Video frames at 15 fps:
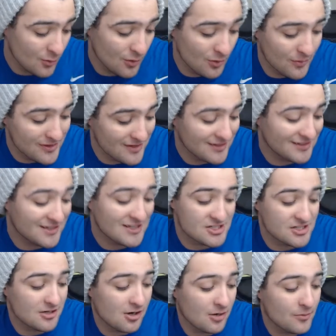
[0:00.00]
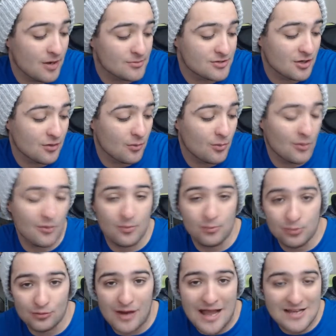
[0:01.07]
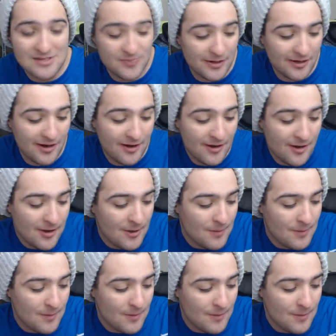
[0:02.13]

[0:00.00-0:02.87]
We went with we went with blue raspberry.